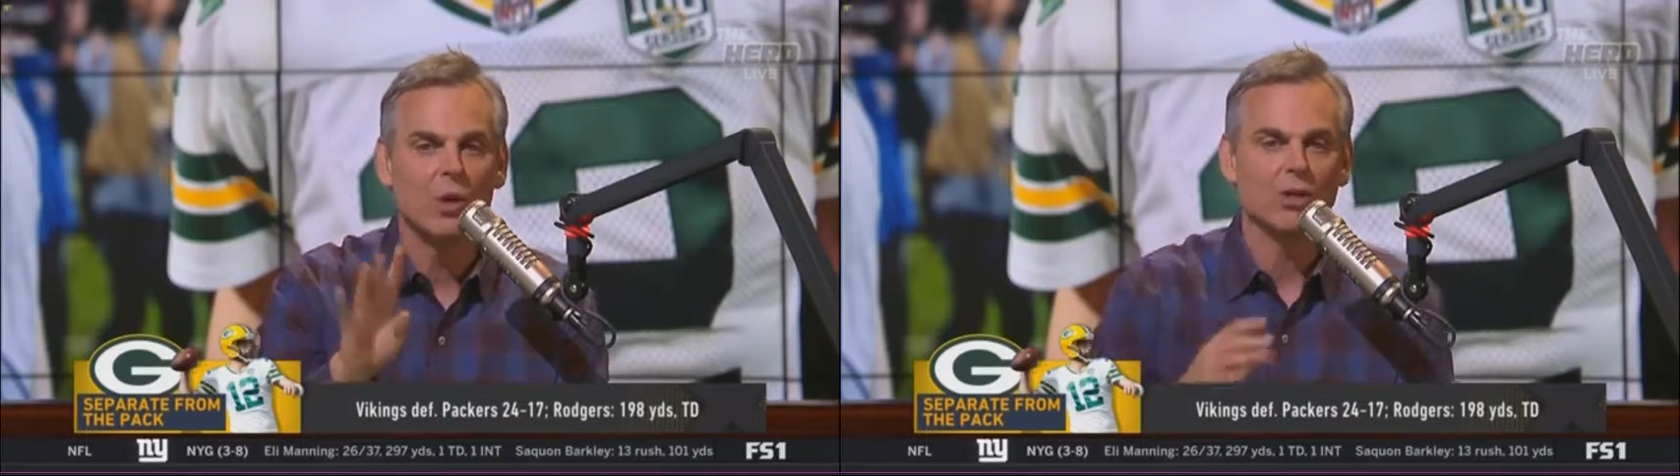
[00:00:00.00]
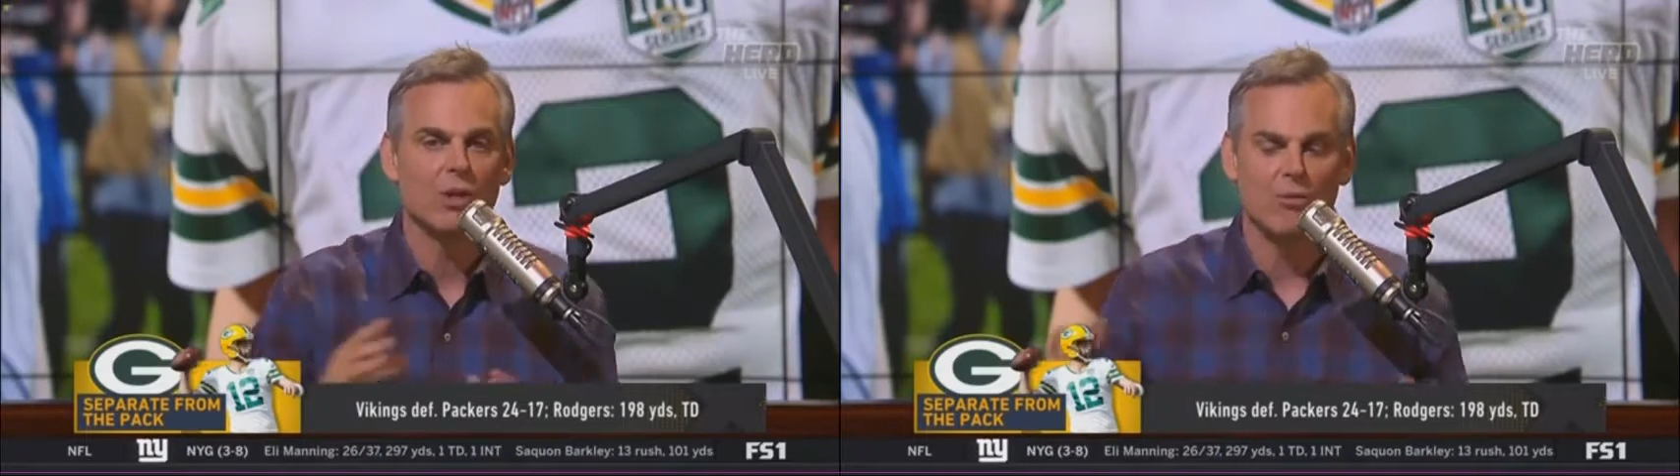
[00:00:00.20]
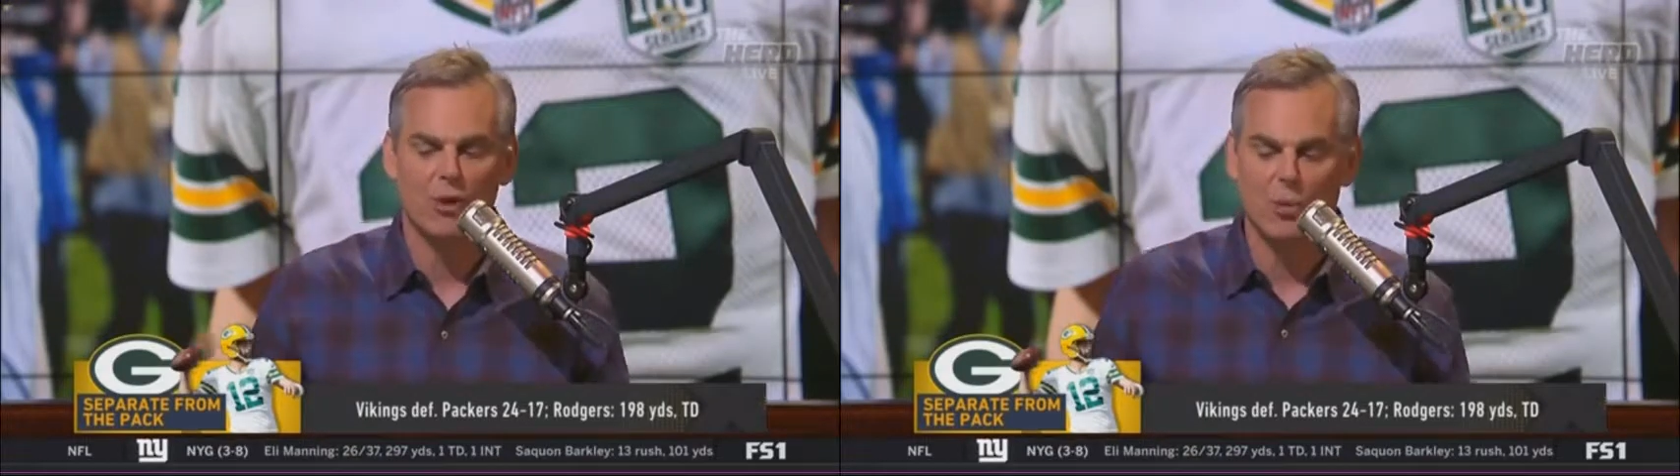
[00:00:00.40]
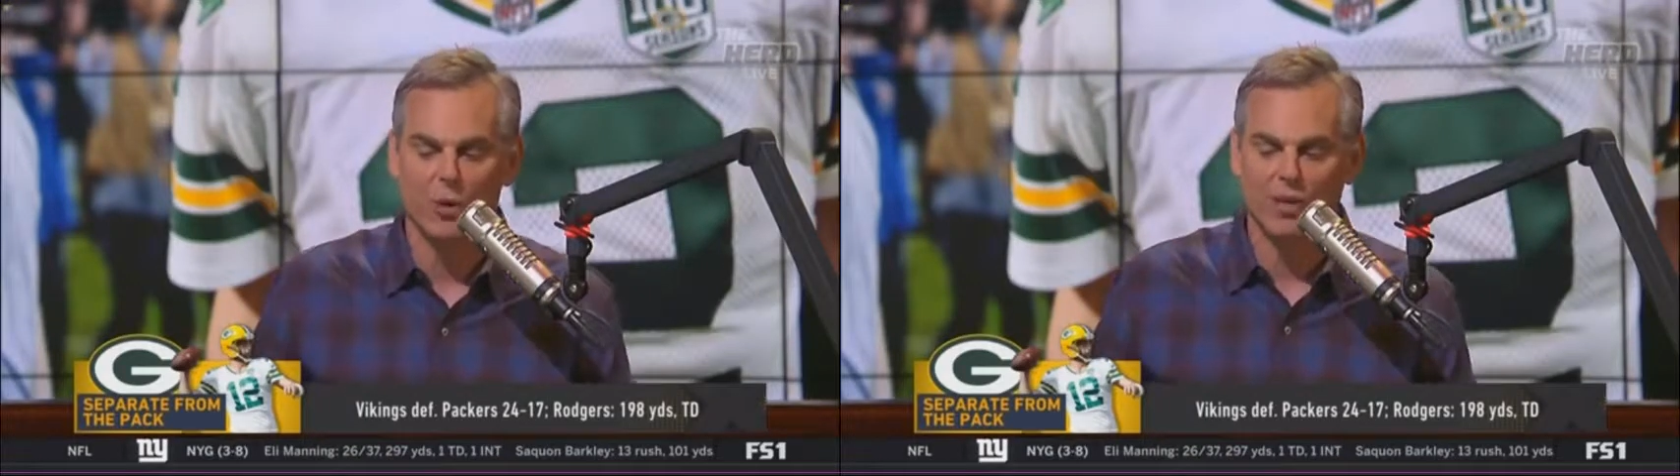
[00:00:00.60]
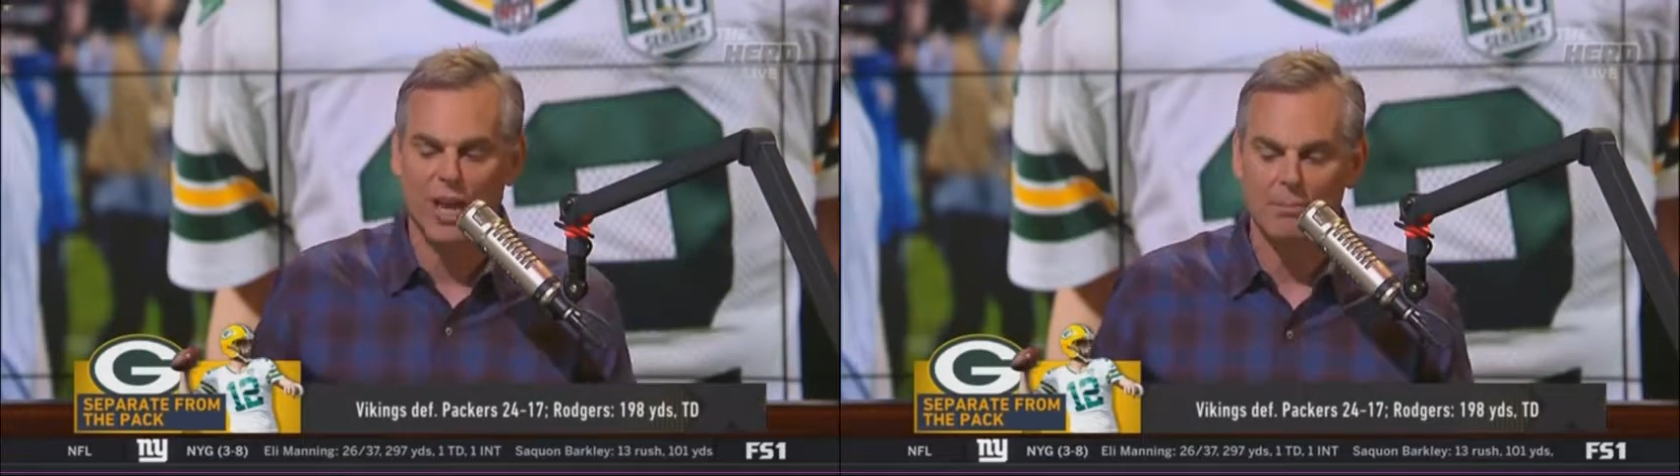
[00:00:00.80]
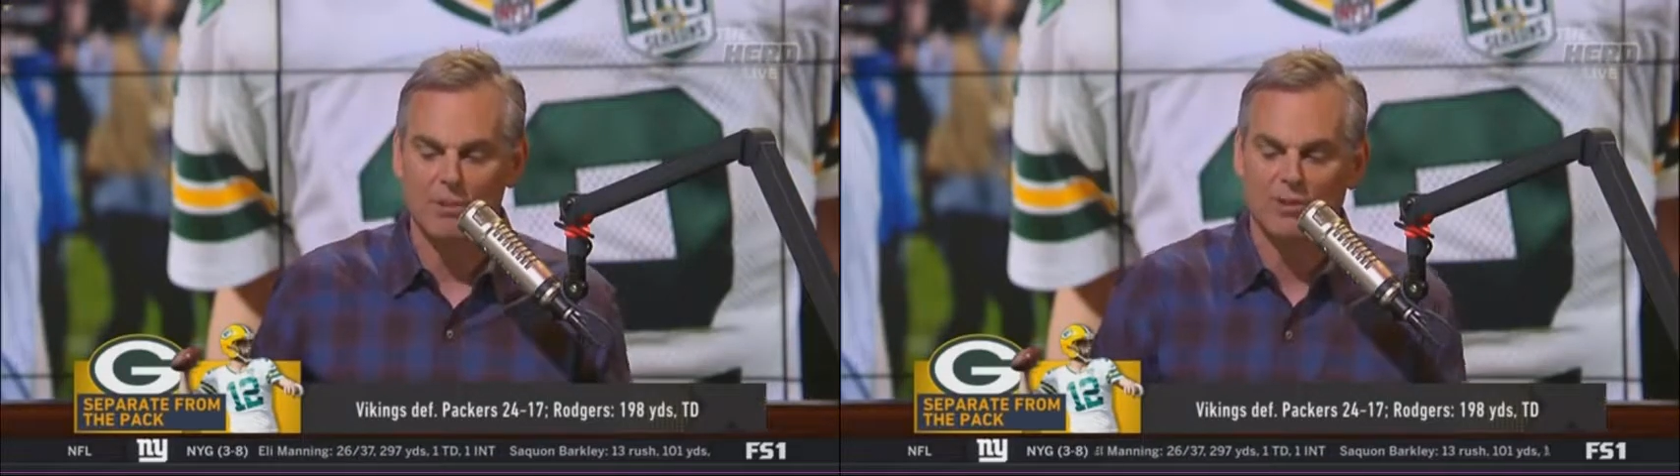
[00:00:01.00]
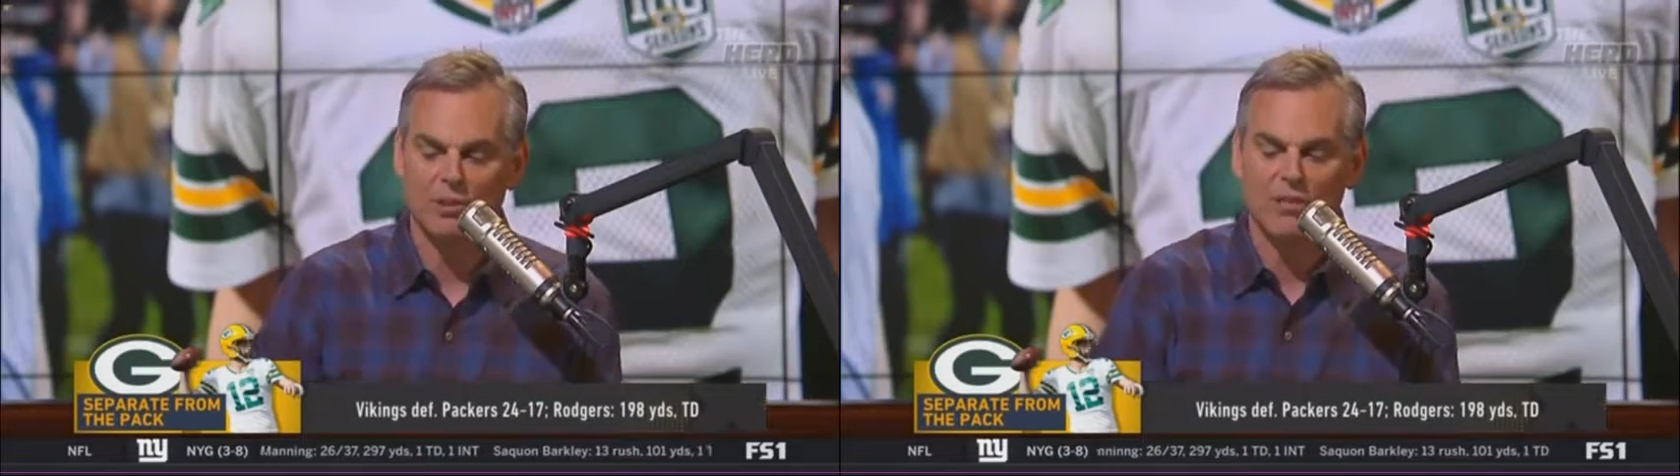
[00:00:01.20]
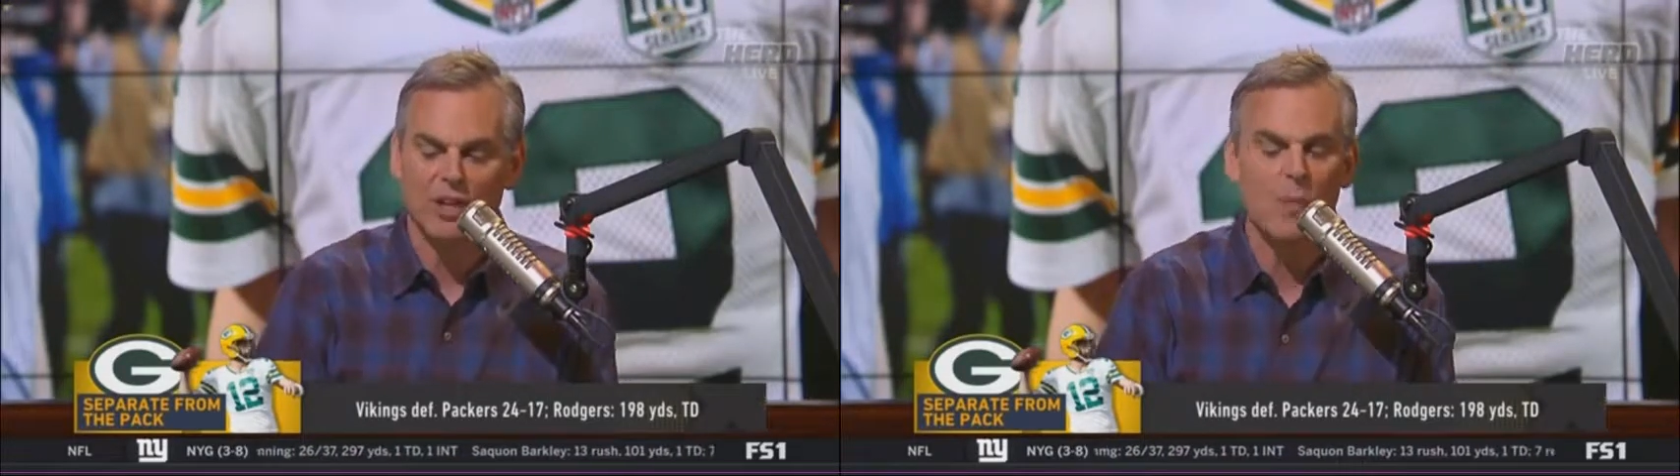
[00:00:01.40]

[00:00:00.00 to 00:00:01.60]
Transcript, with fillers: words, the three word game. But first of all,